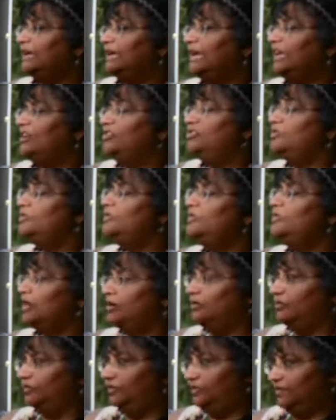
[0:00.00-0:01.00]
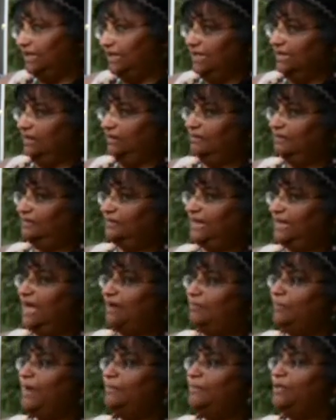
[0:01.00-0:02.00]
can do those things,
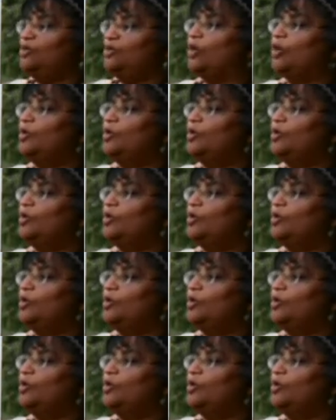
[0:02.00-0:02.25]
and maybe you're